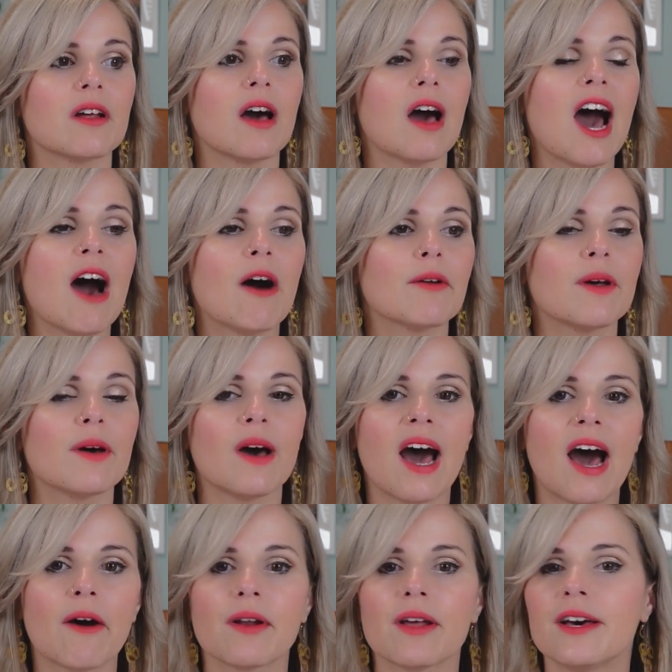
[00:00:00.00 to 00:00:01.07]
how
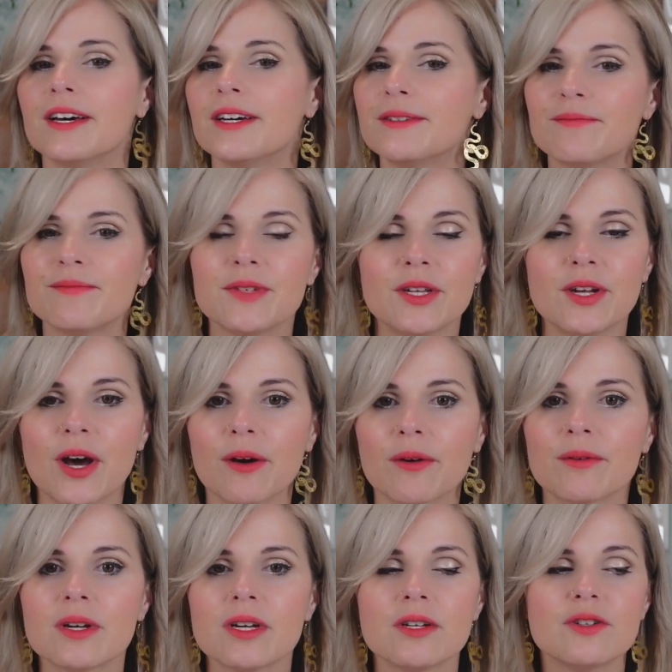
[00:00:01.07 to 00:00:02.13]
how to you
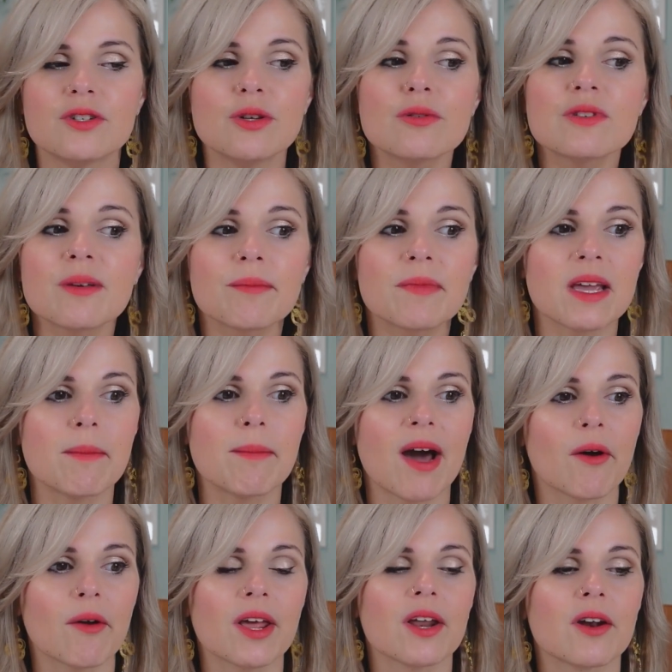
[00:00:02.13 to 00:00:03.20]
know do something
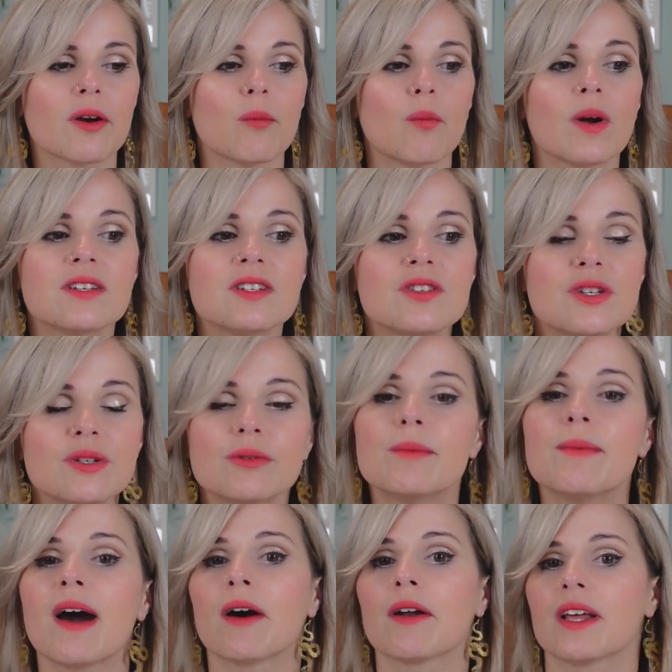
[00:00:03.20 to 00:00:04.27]
about it or what to do
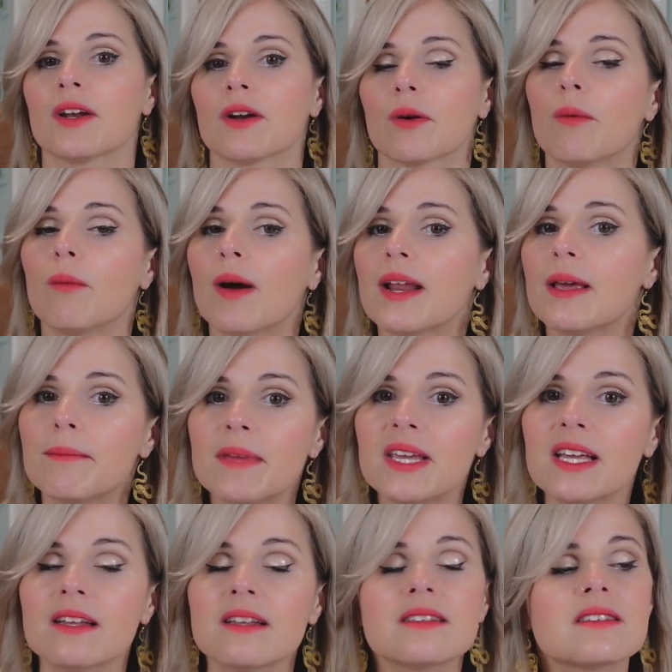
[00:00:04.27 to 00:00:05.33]
about it or what it
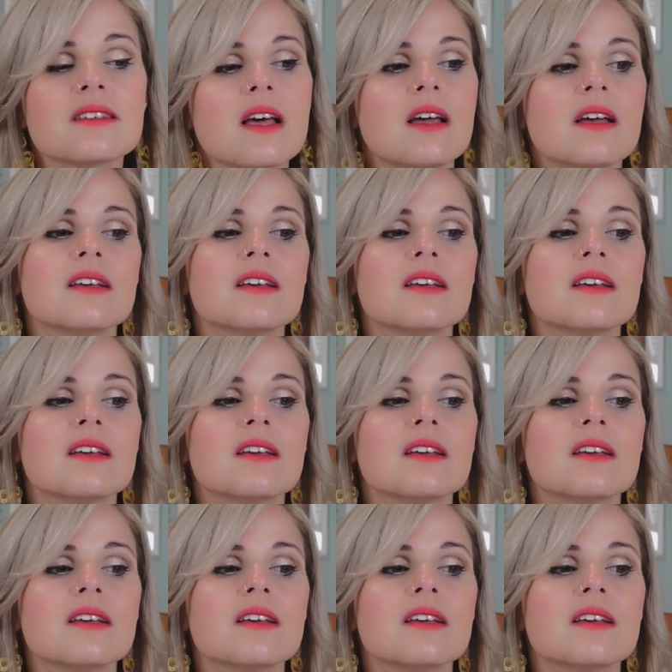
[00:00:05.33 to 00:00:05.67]
means